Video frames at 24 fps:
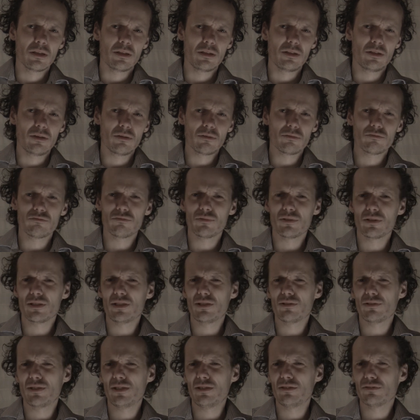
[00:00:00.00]

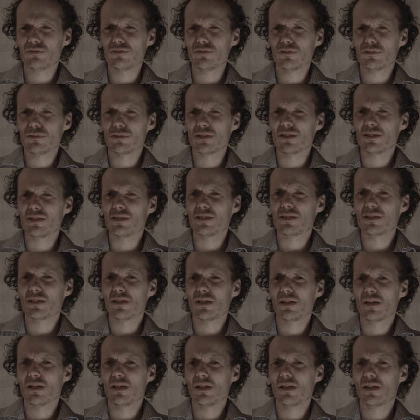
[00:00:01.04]
You're in your 40s.
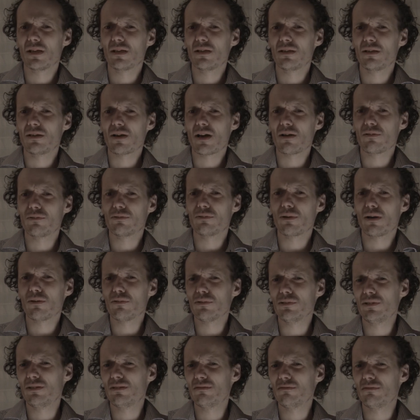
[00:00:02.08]
How
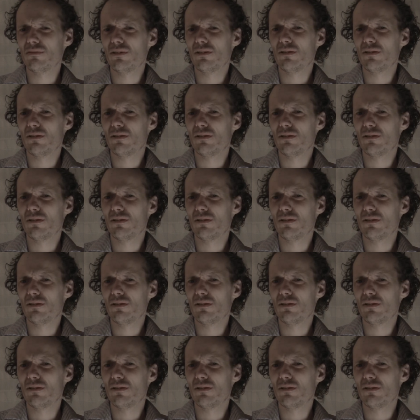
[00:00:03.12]
old are you?